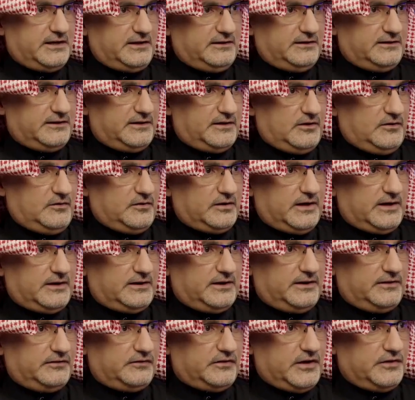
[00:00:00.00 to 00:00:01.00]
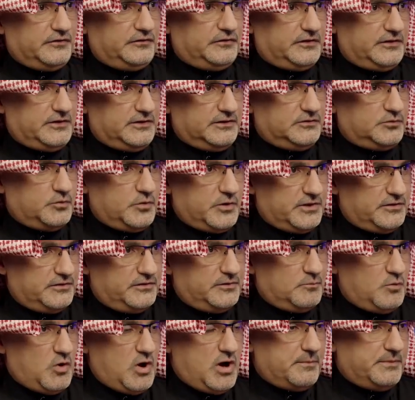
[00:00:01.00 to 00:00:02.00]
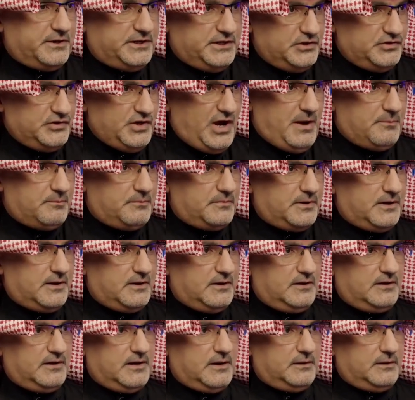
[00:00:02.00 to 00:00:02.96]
Qadi, and his incident with Muhammad Hijab.